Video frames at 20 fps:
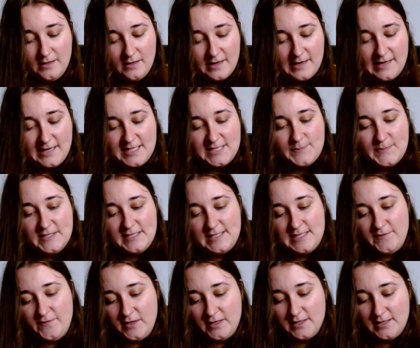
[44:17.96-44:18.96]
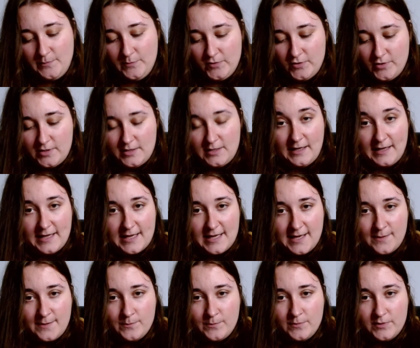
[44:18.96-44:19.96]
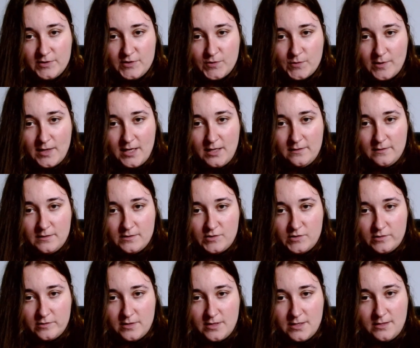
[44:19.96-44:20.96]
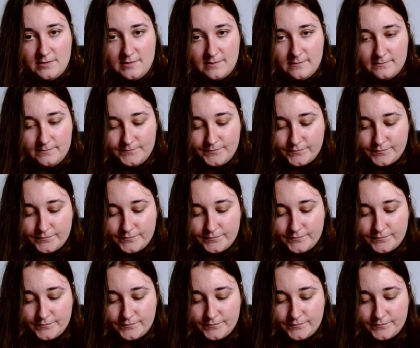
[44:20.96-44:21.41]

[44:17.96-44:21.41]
And I specifically put it like in between the trees,